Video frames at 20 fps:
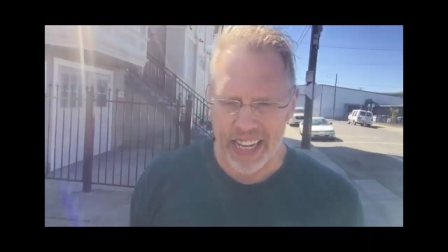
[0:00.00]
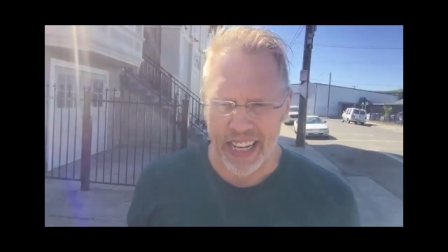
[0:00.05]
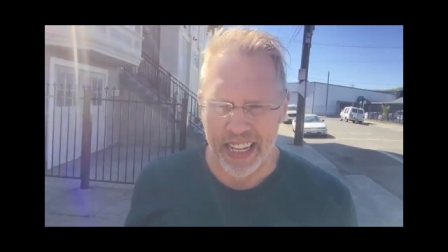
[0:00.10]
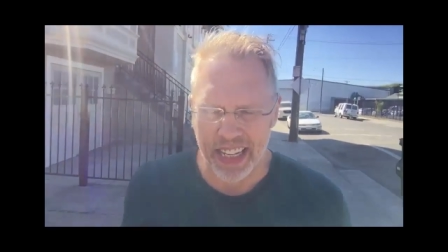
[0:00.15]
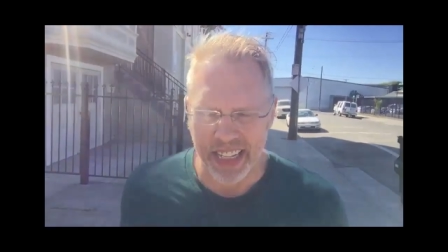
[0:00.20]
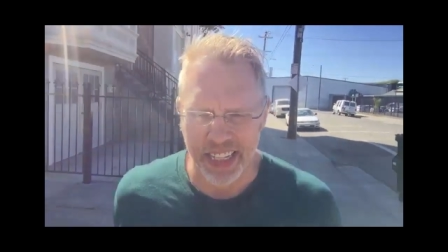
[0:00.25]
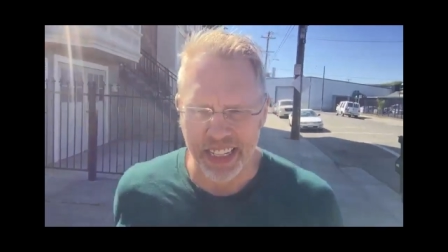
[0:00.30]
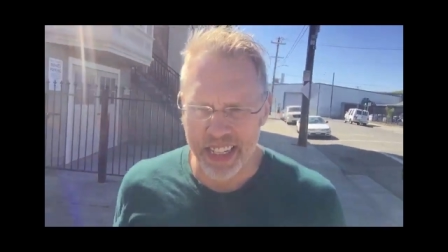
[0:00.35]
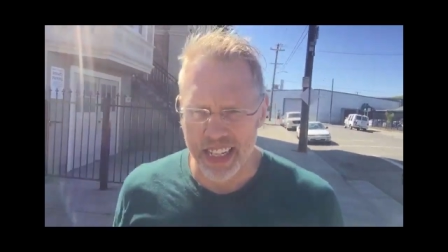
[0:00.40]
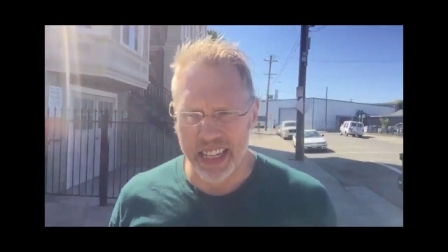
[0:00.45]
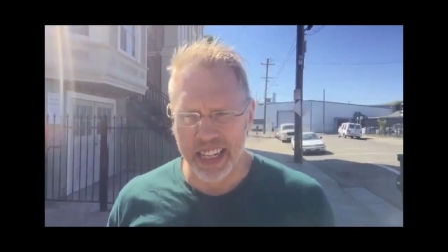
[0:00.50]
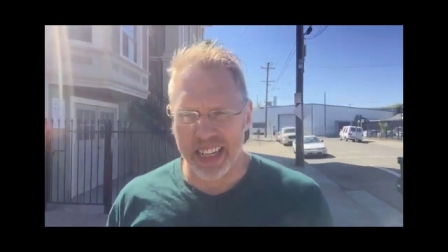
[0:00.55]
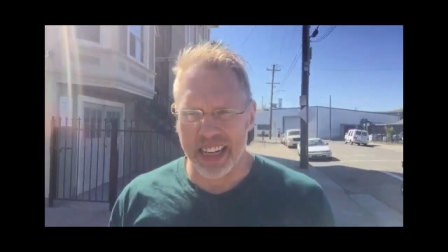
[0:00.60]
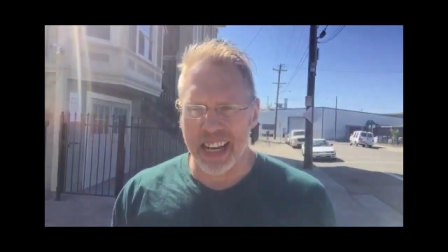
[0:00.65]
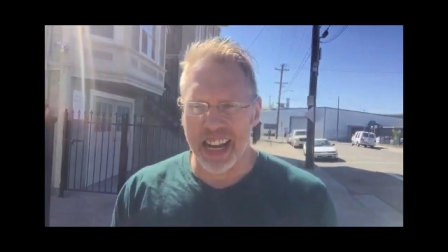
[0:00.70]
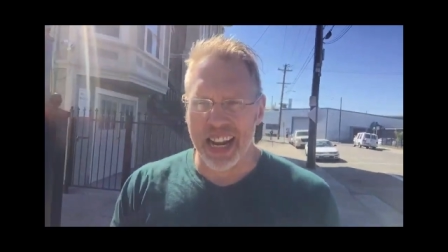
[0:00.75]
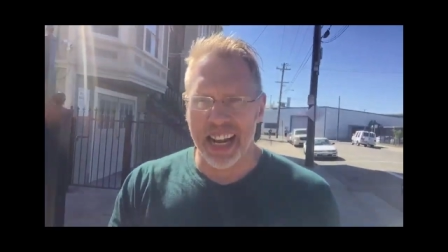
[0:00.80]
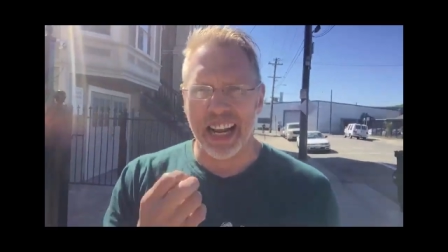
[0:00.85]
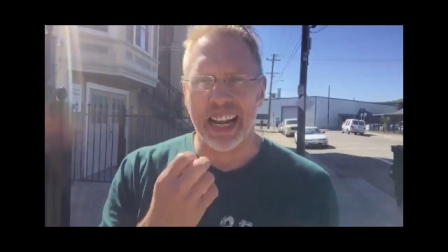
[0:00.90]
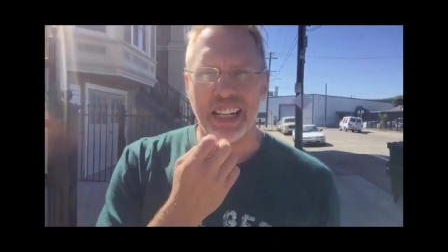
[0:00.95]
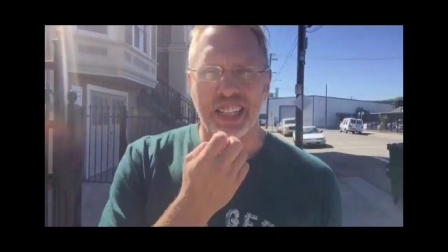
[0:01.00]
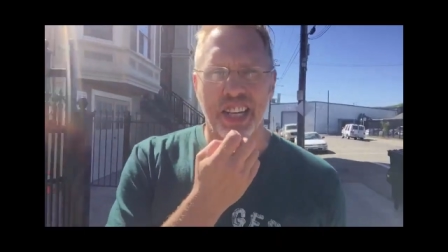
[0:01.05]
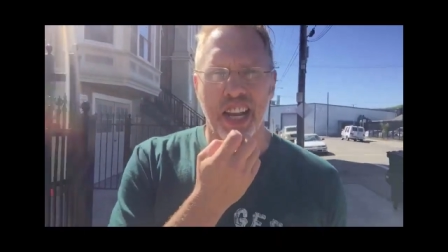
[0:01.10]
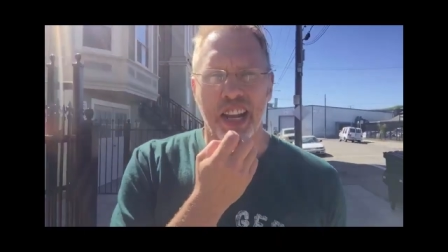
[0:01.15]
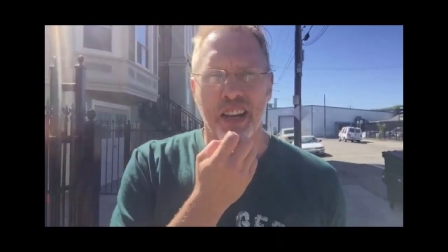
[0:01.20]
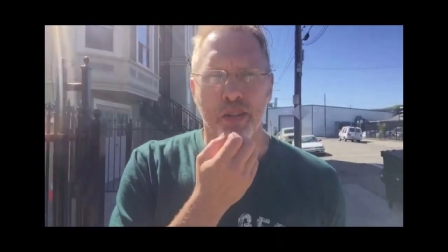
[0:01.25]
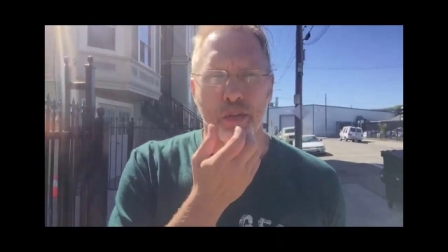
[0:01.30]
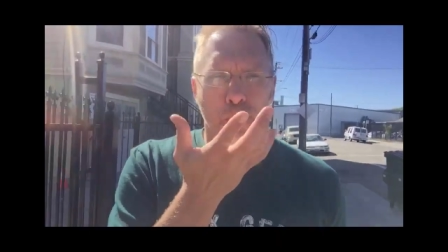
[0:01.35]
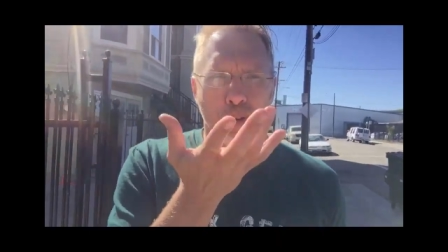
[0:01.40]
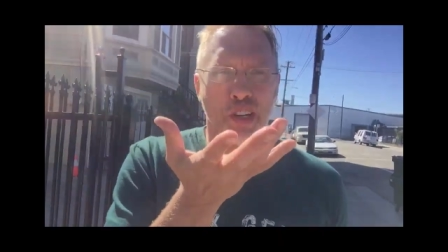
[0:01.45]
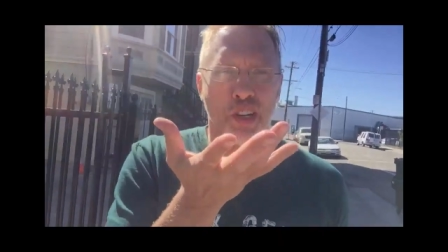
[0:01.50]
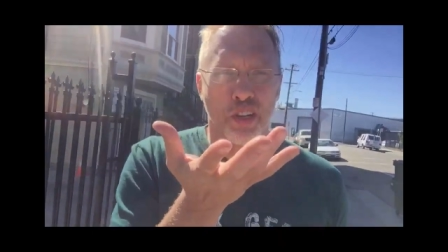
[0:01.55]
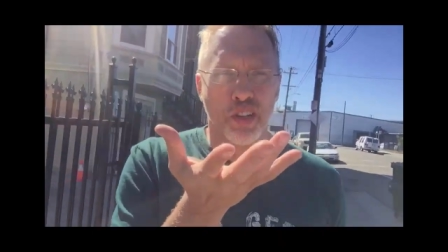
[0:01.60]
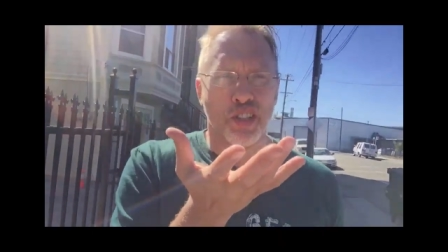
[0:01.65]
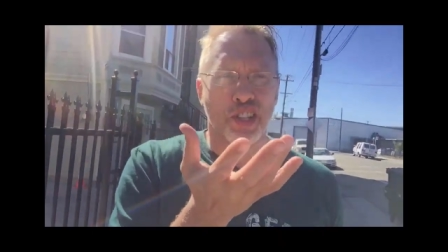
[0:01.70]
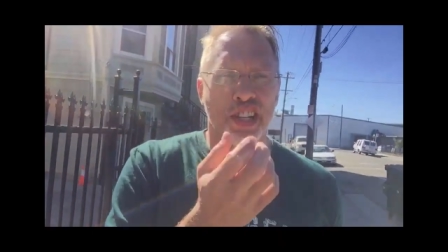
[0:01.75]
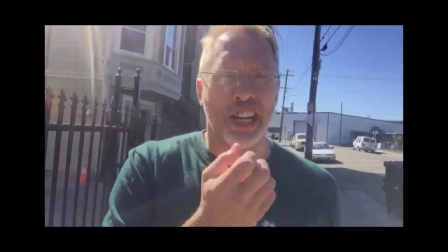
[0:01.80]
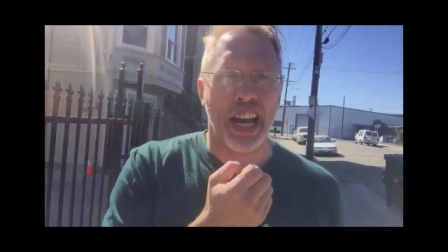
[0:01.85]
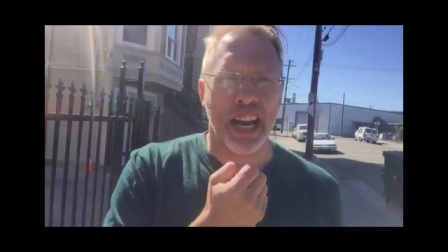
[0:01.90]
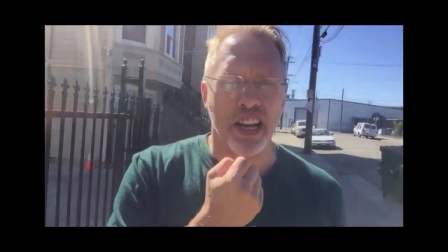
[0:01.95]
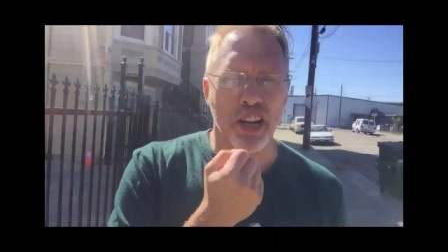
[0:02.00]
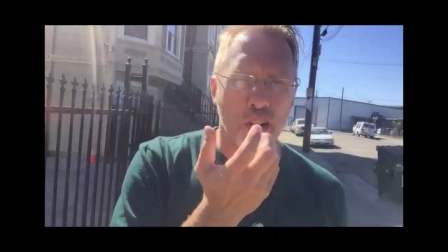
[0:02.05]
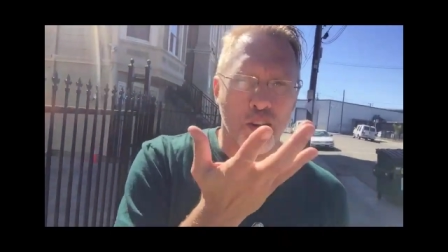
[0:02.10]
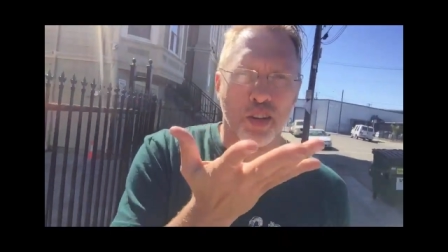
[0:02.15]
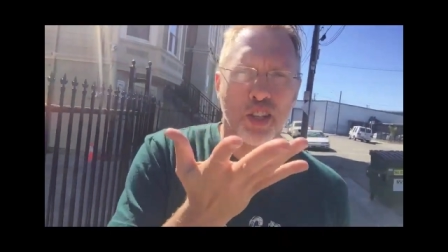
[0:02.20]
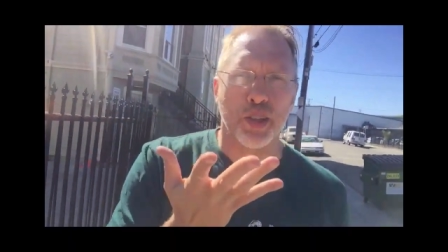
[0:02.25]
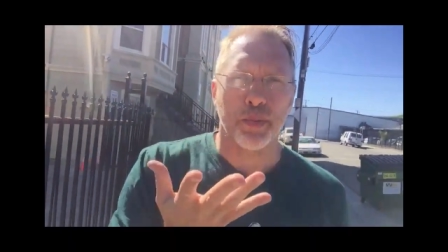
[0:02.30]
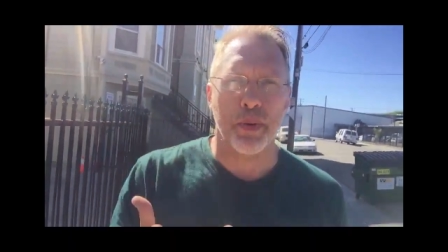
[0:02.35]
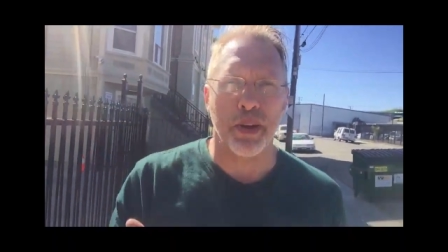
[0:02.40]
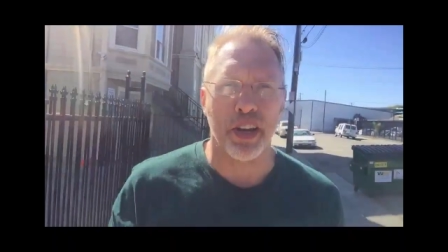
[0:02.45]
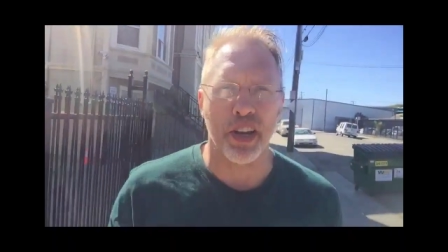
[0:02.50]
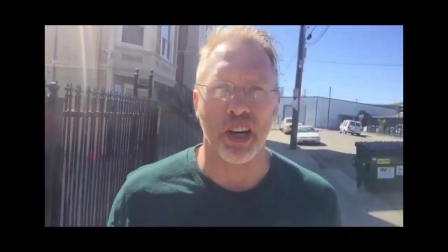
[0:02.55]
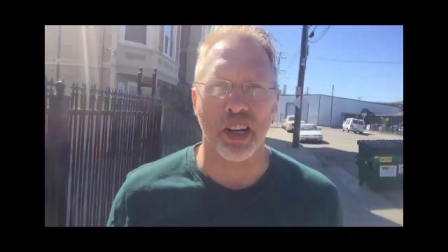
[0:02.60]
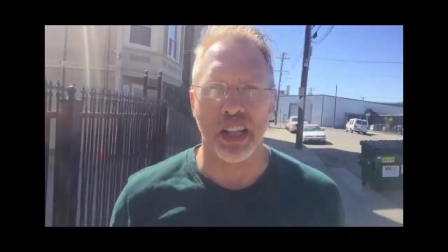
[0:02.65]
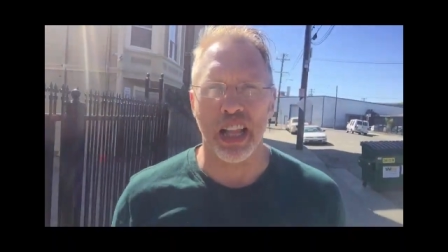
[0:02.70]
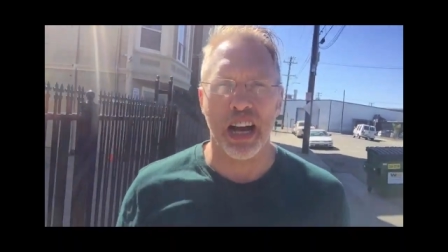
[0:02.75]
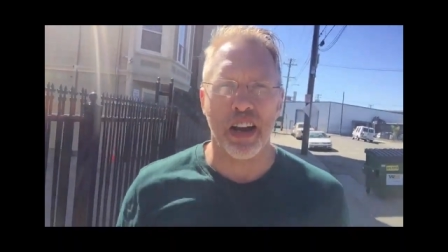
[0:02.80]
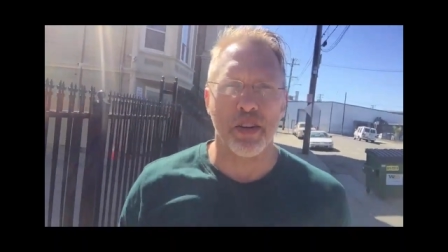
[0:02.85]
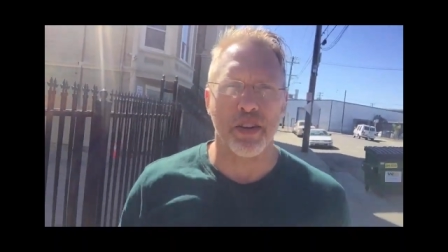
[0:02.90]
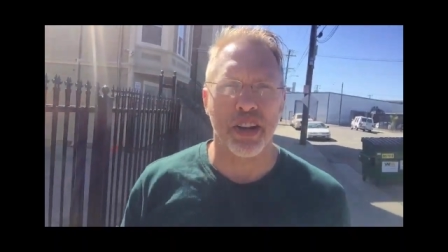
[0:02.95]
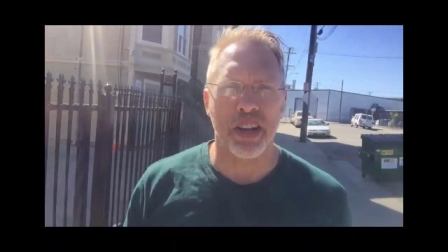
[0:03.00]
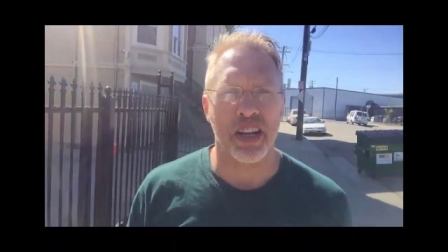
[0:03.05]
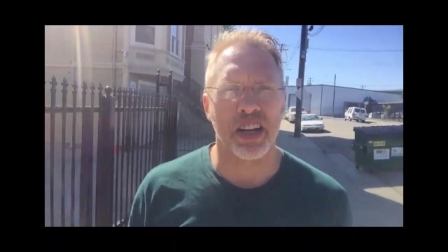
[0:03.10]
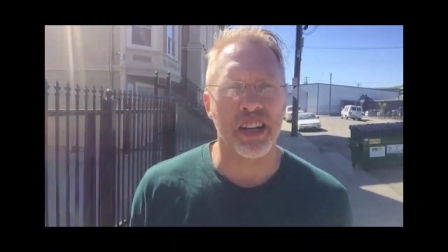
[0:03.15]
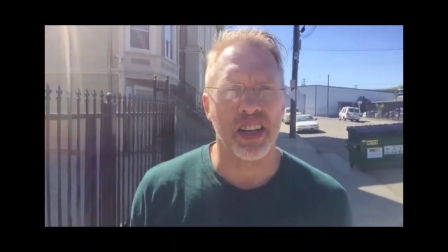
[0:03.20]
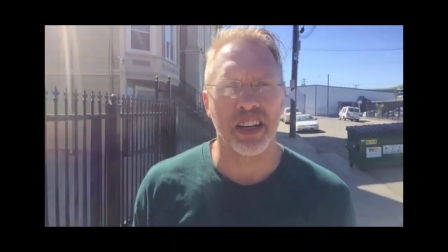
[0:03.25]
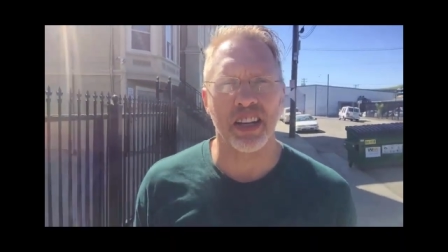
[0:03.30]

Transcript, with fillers: and uh, and then I guess kind of regurgitate it or spit it all out